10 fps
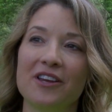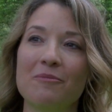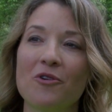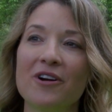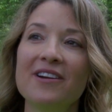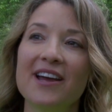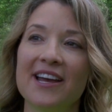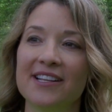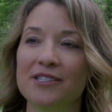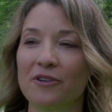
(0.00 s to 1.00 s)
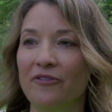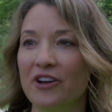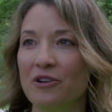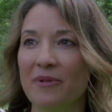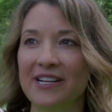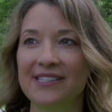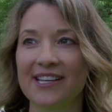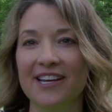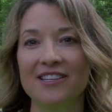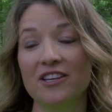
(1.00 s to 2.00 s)
anymore, and so a friend of mine
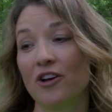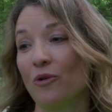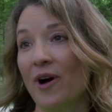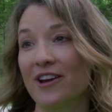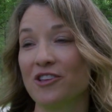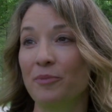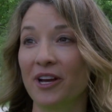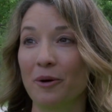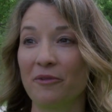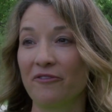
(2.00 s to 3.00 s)
said, you know, why don't you pick up a